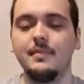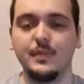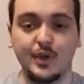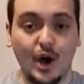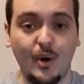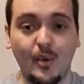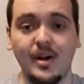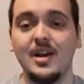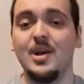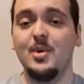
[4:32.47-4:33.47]
No,
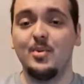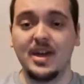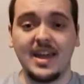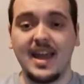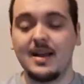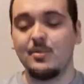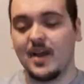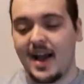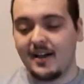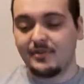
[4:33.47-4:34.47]
we can't. We
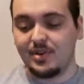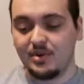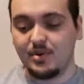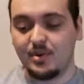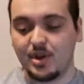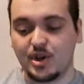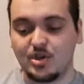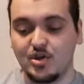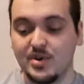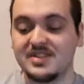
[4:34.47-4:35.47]
have to
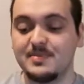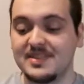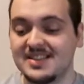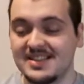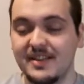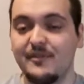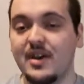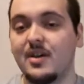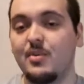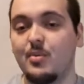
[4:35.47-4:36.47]
do a
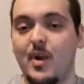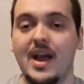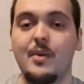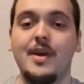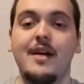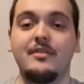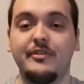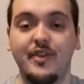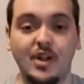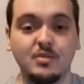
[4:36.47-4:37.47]
specific way. We have to
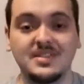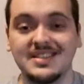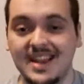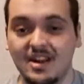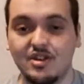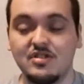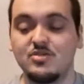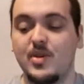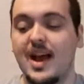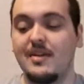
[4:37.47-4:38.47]
follow standards.
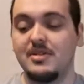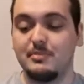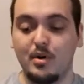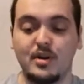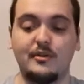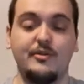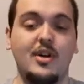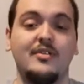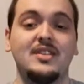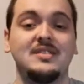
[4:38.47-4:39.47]
We have the book in
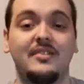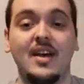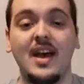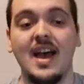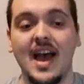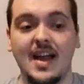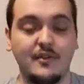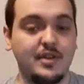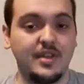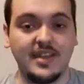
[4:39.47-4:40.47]
front of us of
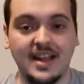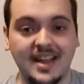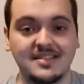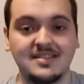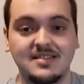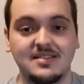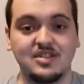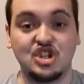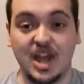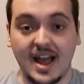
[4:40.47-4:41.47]
everything that gets
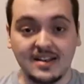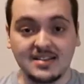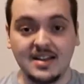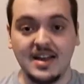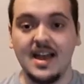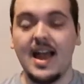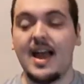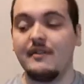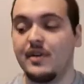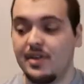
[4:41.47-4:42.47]
checked,
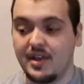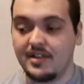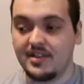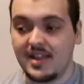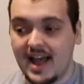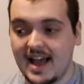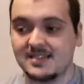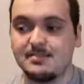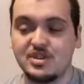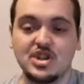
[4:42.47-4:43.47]
everything has
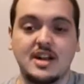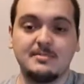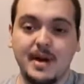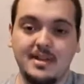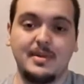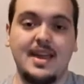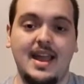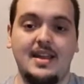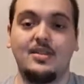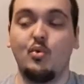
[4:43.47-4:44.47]
to be checked by the
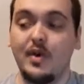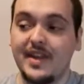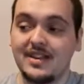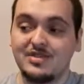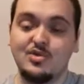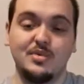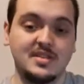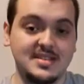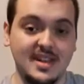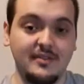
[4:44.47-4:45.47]
mechanic, the one that is doing the
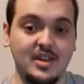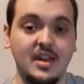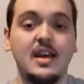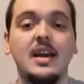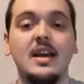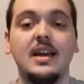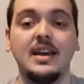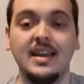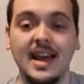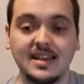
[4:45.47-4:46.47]
safety.
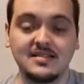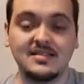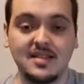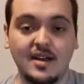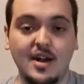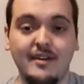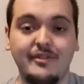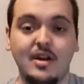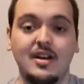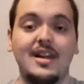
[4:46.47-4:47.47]
He has to sign off
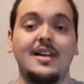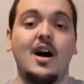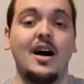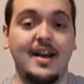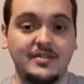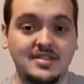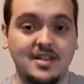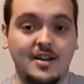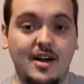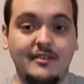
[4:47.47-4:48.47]
on it, and I have to
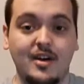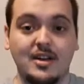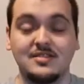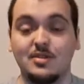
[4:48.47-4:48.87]
sign off on it.